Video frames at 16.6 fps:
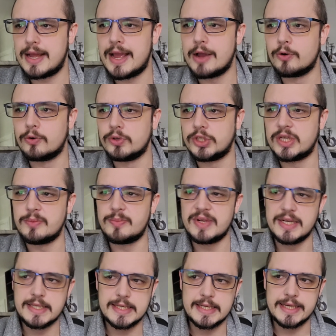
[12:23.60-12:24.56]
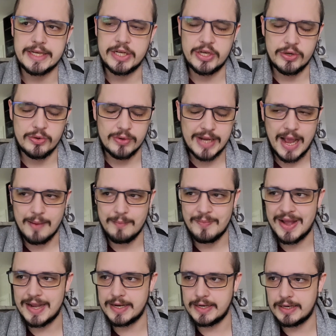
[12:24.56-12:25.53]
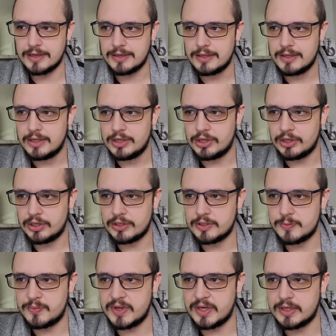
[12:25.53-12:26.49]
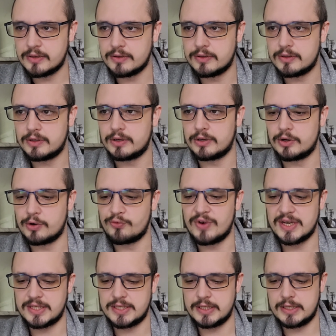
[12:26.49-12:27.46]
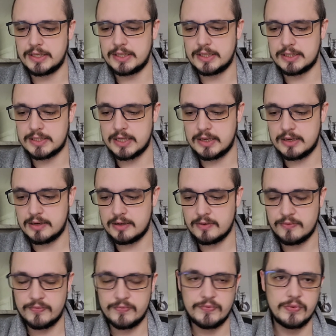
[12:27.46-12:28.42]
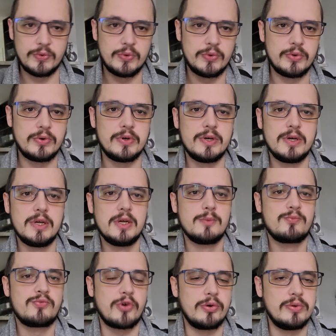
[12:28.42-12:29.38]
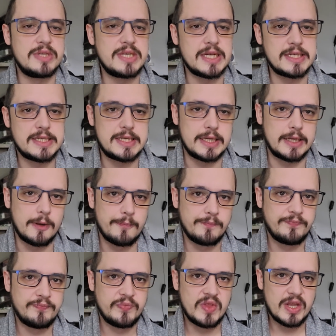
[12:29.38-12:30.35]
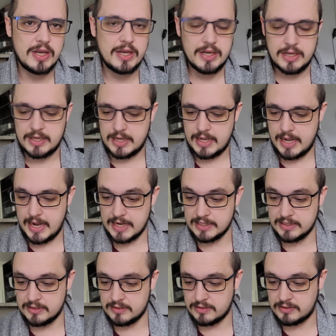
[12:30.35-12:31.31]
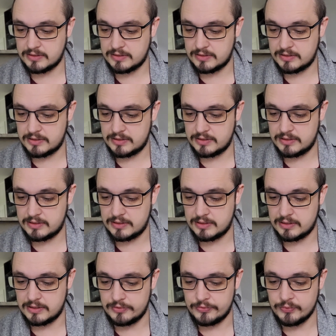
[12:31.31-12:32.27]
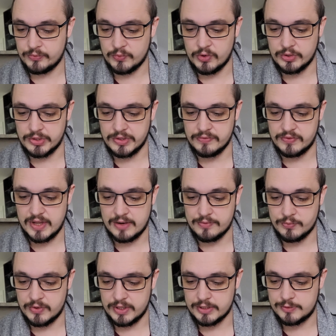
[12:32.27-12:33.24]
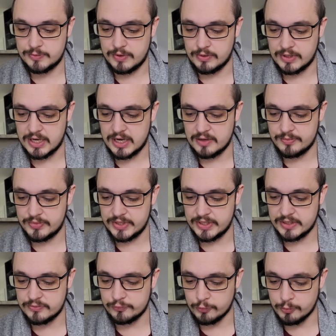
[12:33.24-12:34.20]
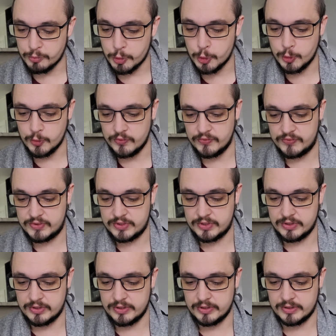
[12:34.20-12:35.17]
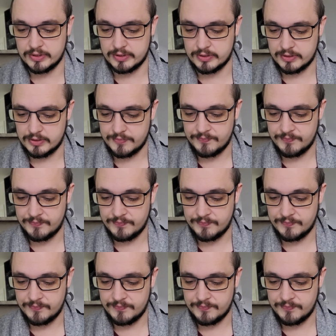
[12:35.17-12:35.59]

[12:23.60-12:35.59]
LGBTQ campaigner has been arrested in Qatar for protesting. And what you've done with this World Cup is removed the